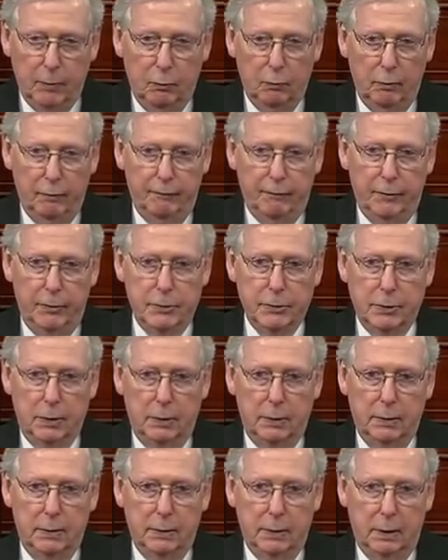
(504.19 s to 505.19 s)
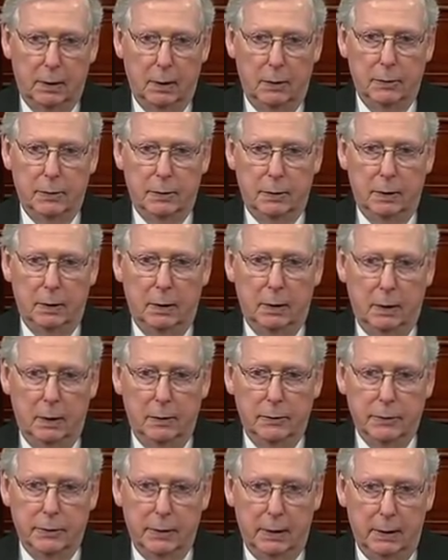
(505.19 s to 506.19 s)
refusal to go to
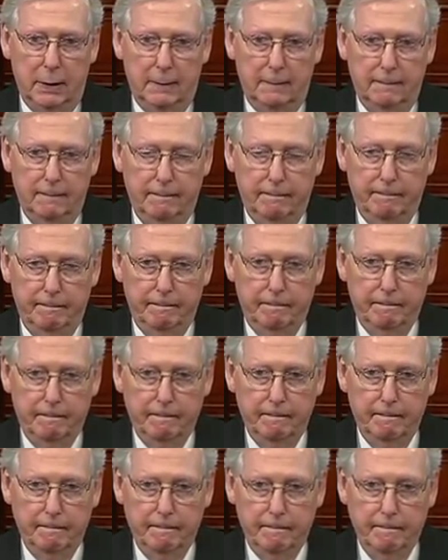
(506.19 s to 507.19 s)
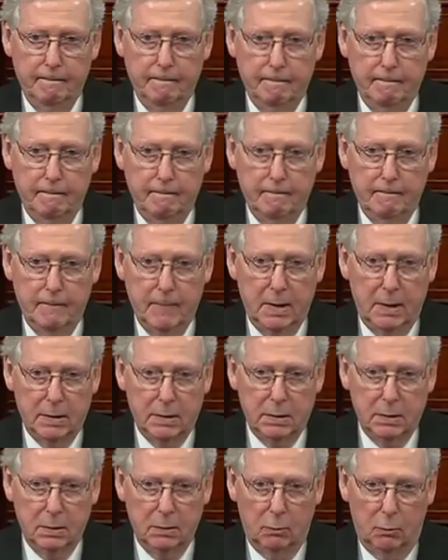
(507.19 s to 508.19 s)
negotiate. This
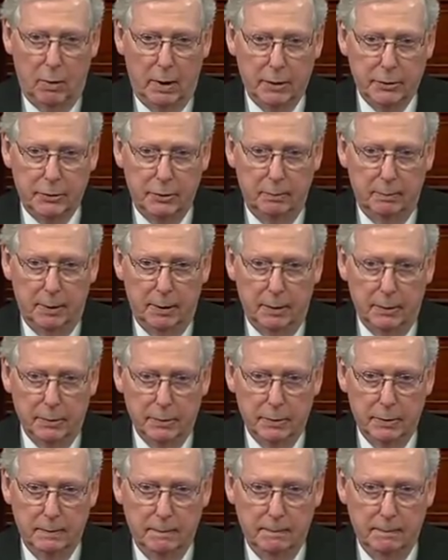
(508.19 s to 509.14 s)
is the Washington Post.